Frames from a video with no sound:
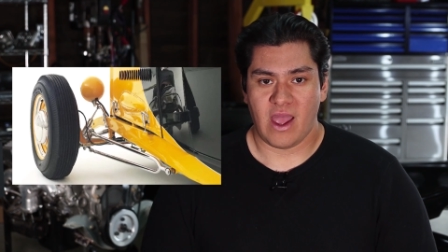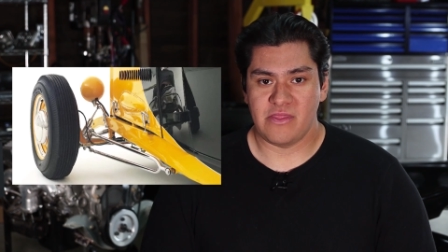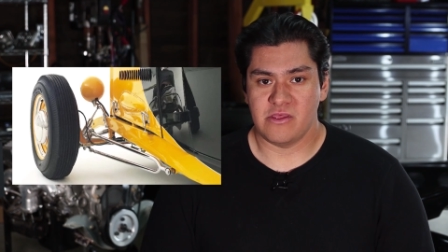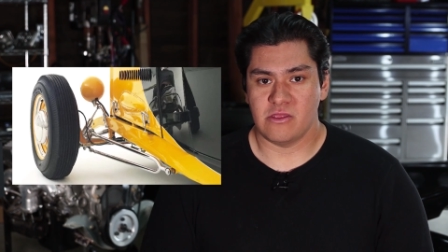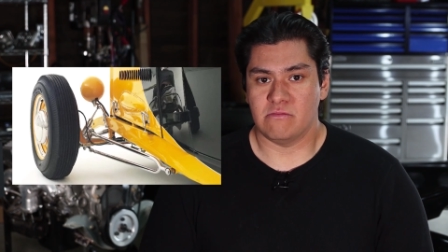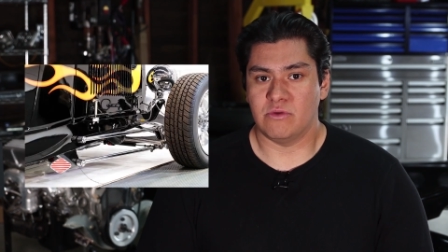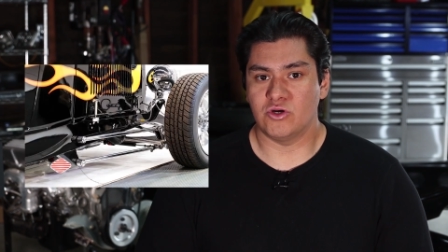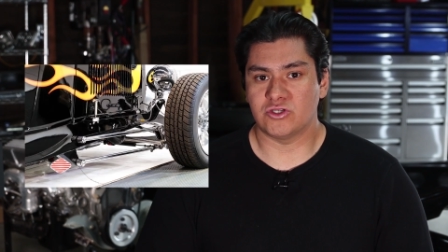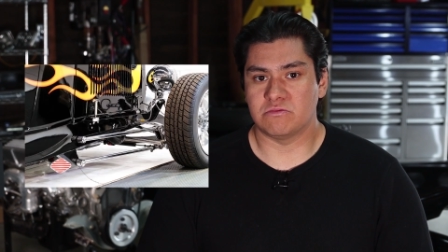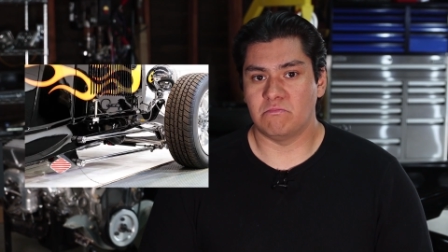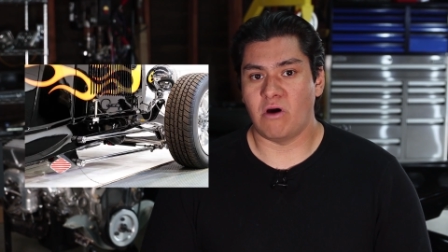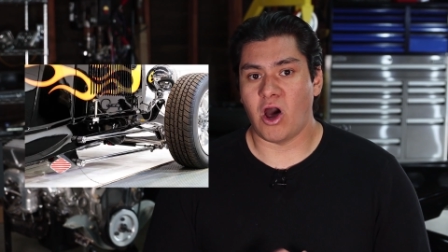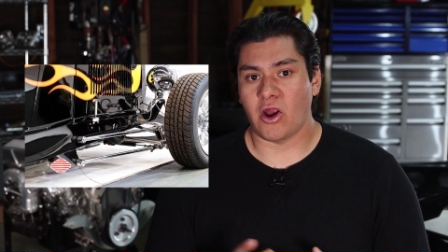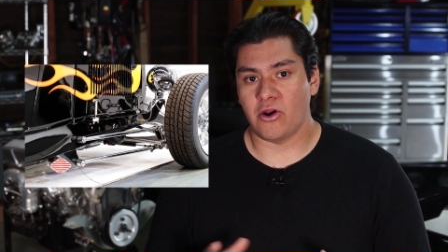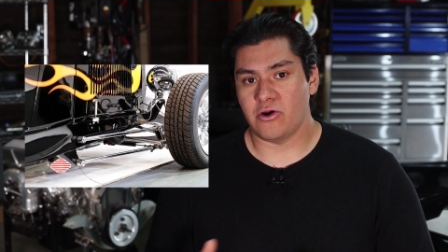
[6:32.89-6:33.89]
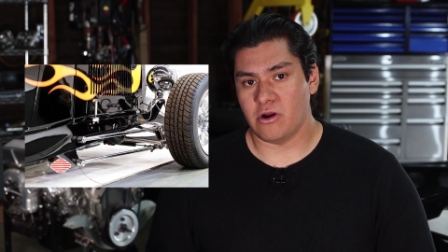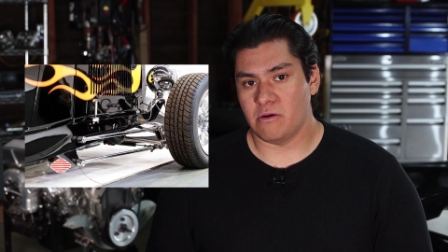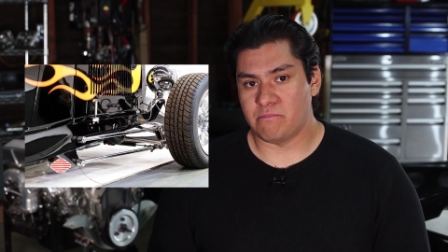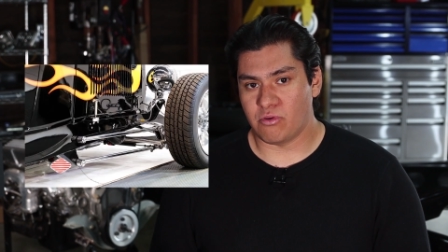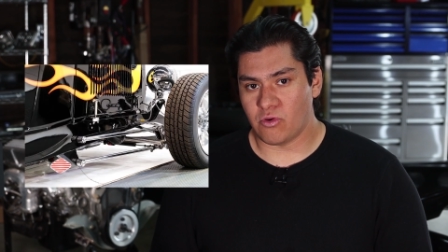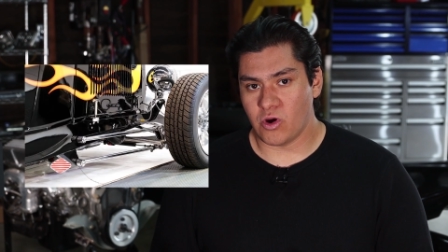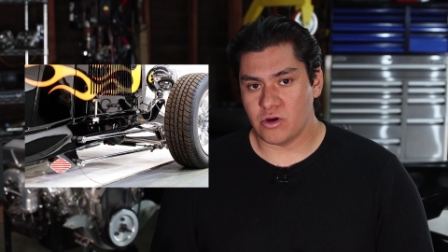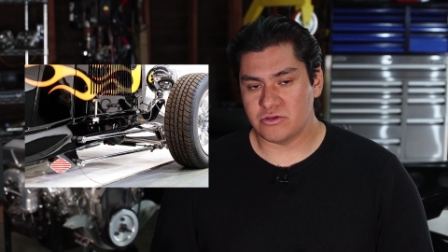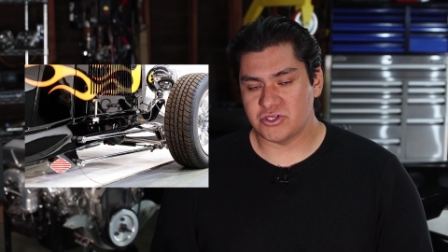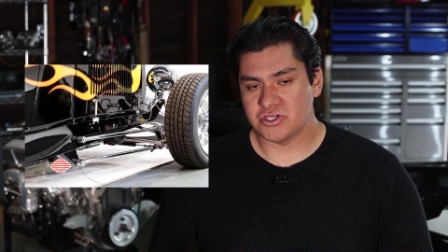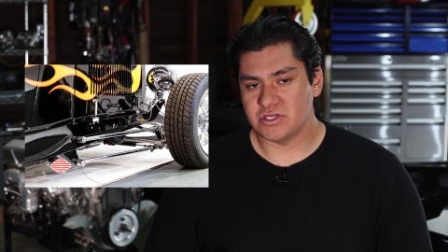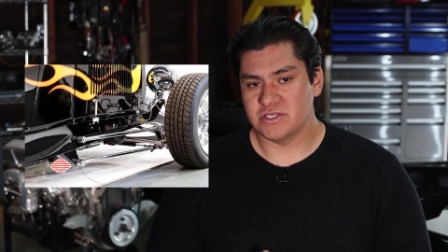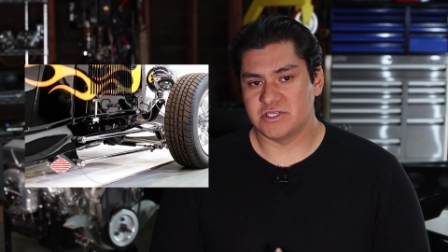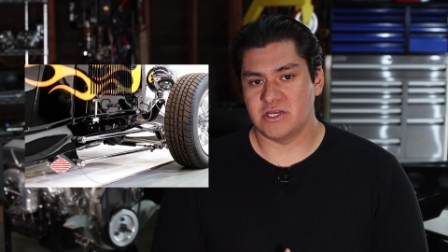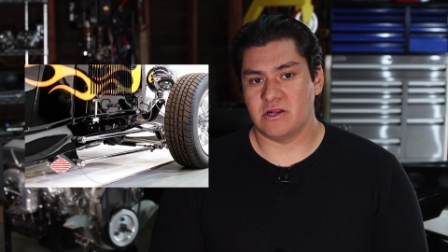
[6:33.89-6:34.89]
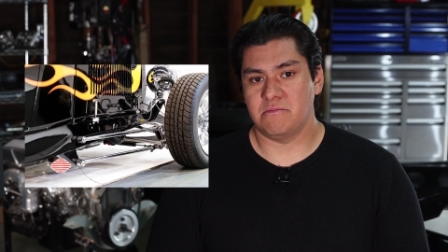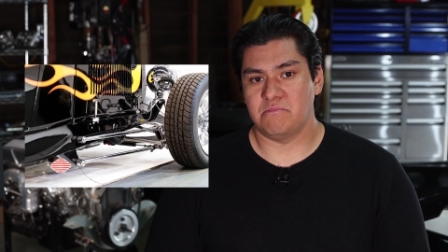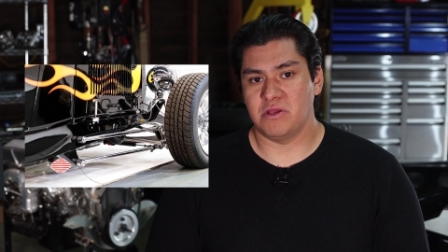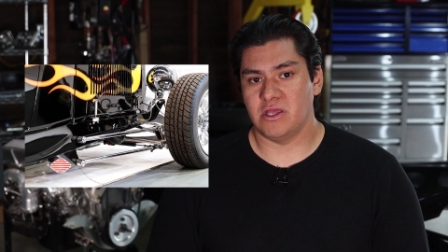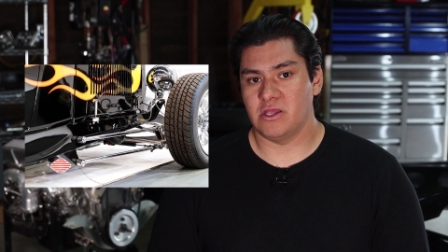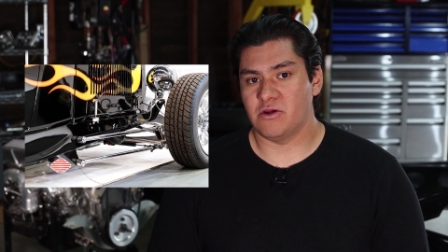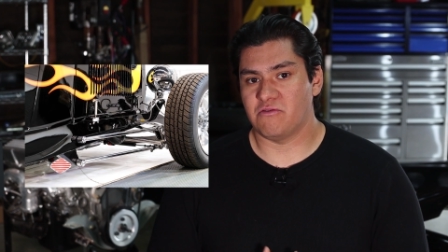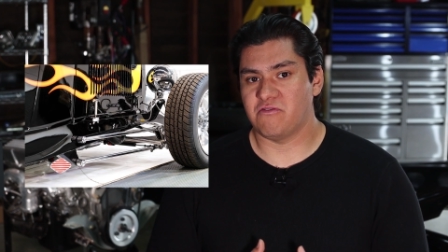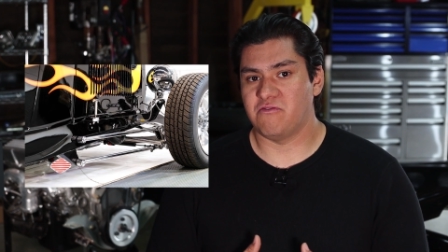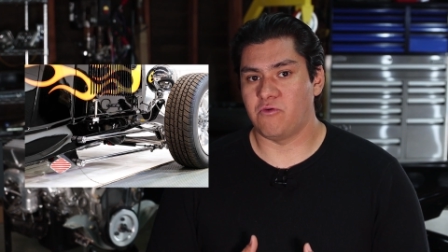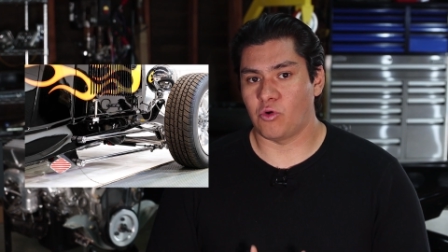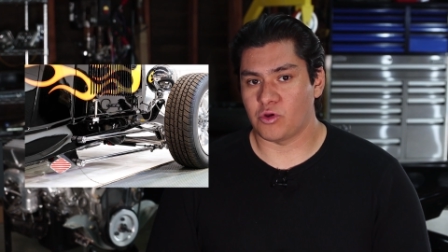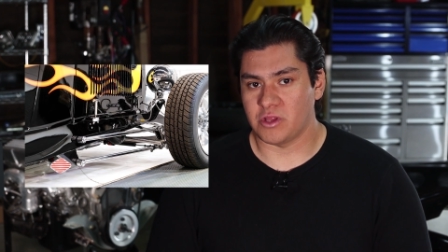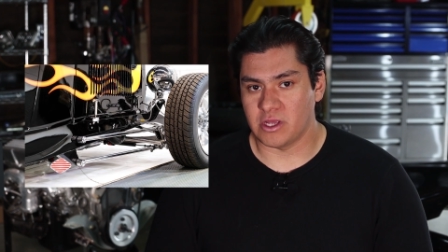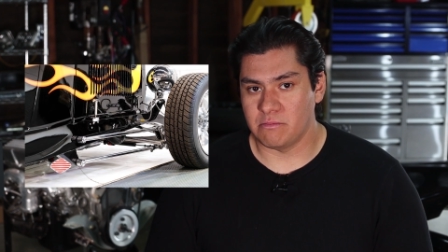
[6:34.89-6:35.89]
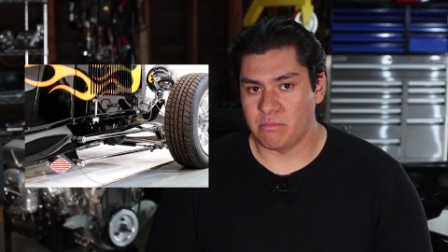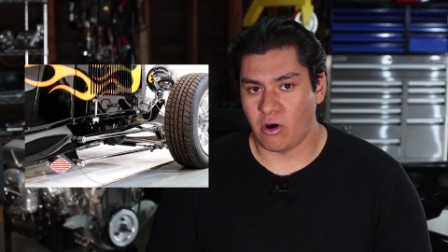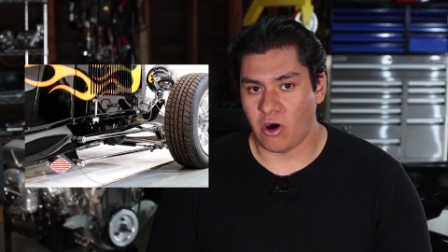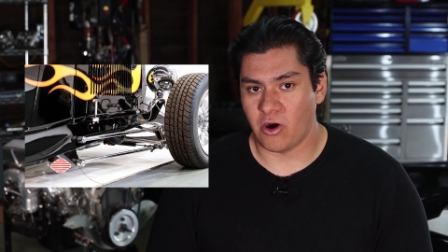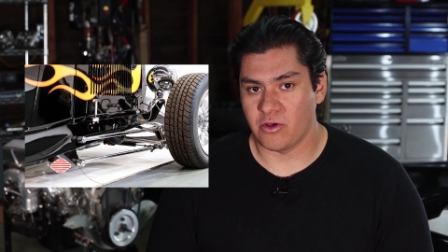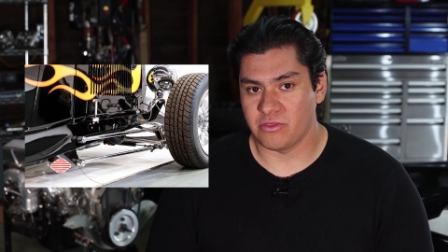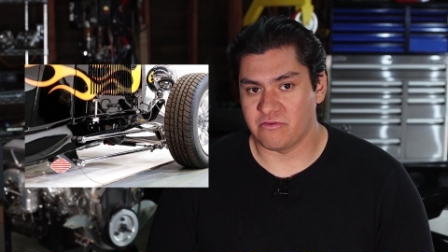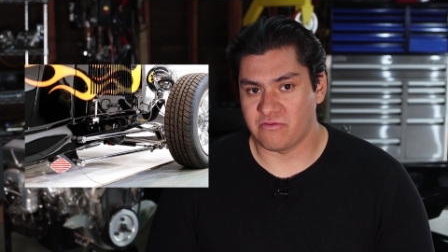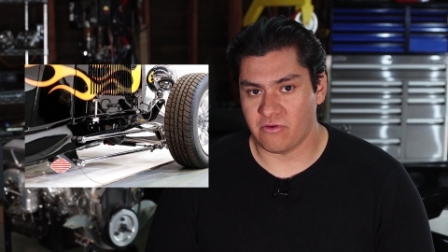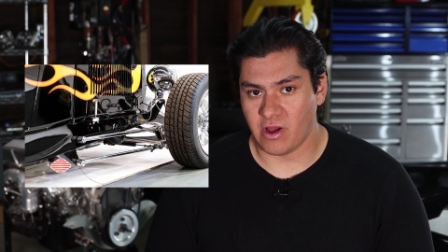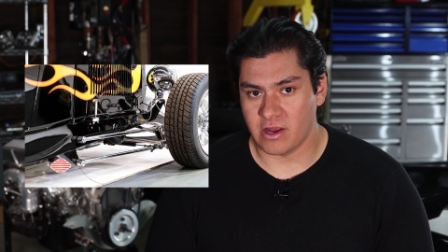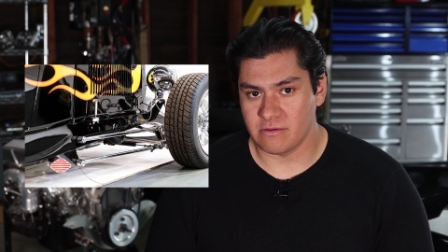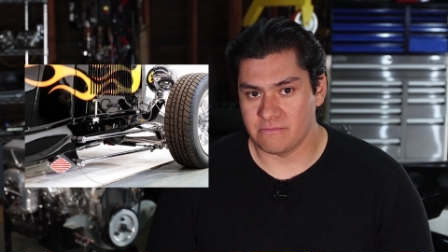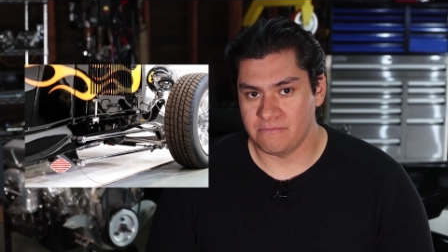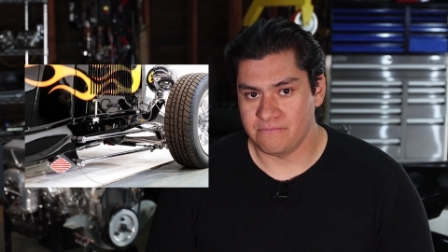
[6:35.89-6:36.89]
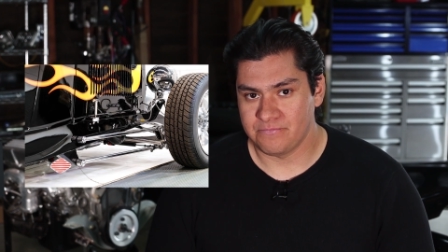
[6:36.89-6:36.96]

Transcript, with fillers: And then the most modern approach is going to be your four link bar in the front.